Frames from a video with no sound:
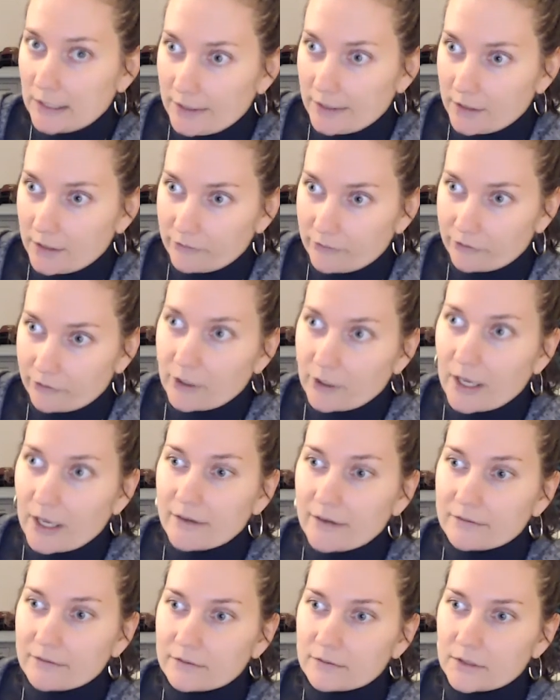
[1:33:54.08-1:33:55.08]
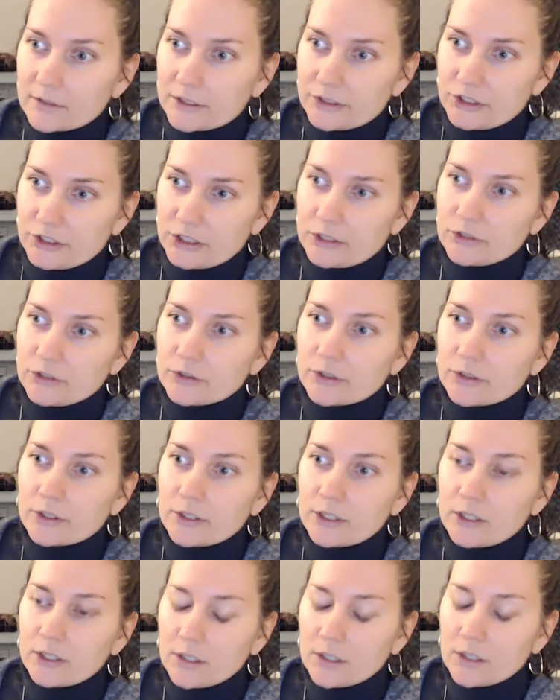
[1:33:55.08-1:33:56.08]
if you have a change
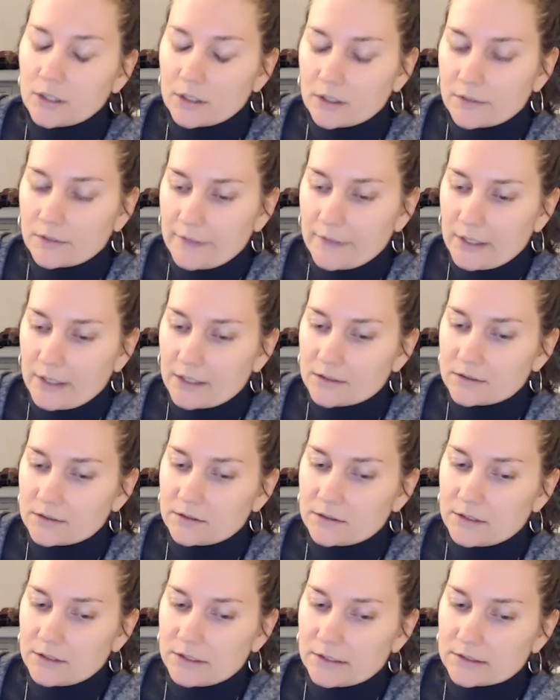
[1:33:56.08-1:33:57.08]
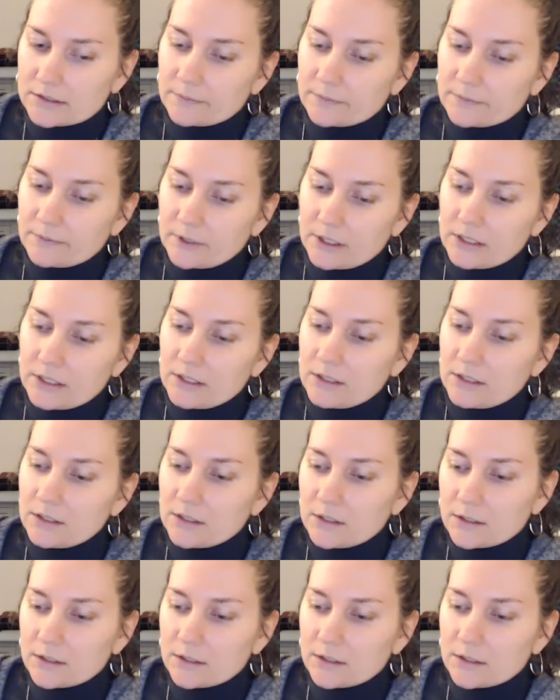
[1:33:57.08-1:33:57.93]
order, that is a pretty